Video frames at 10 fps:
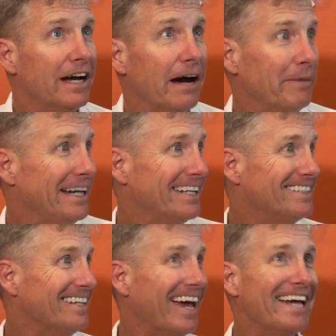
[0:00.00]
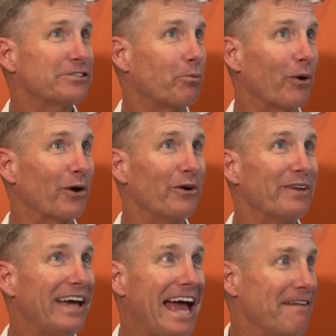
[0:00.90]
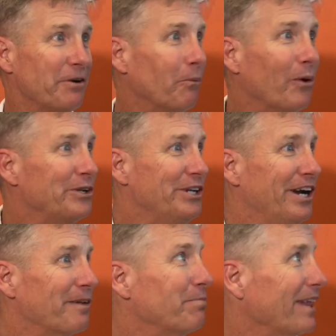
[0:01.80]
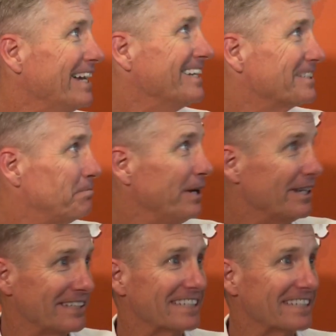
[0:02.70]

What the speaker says: I mean, in today's world, having 1 year of playing experience,